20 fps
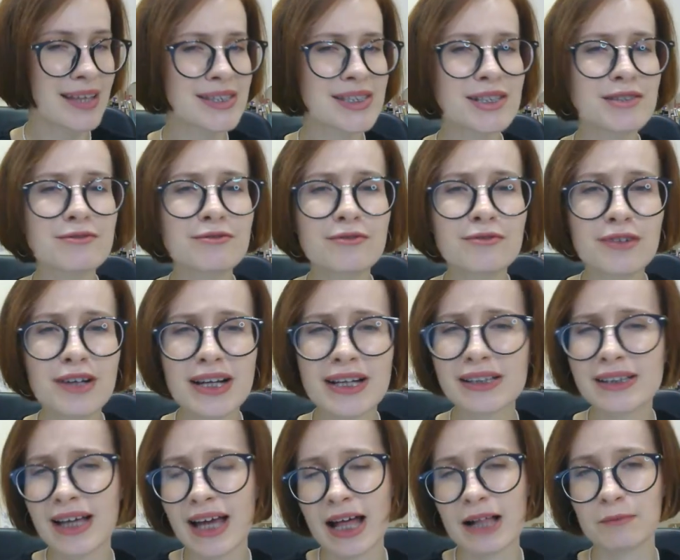It's a
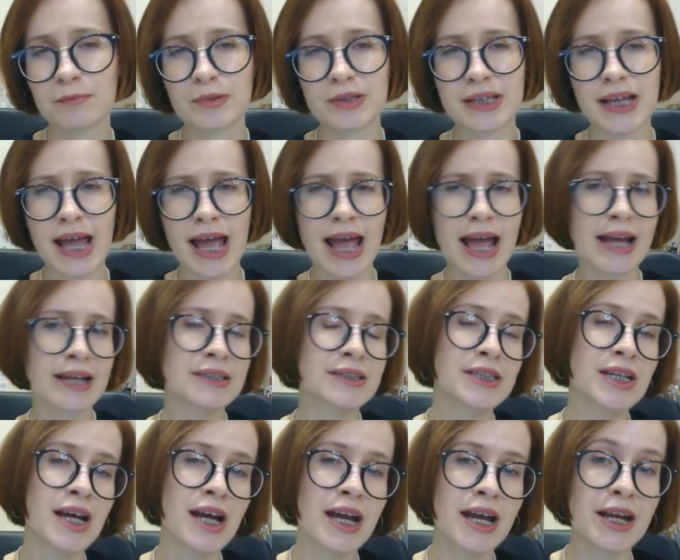real helping
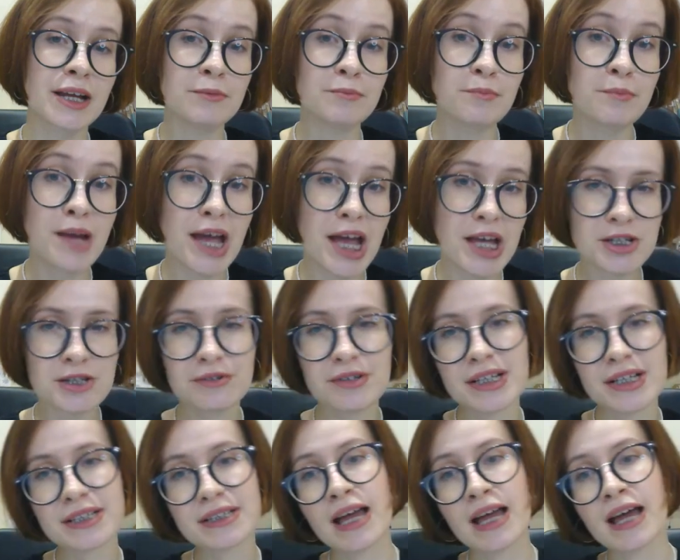hand in
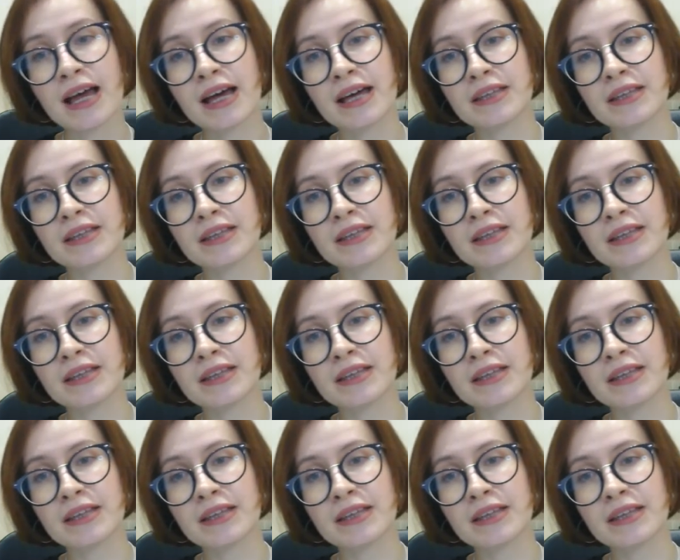measuring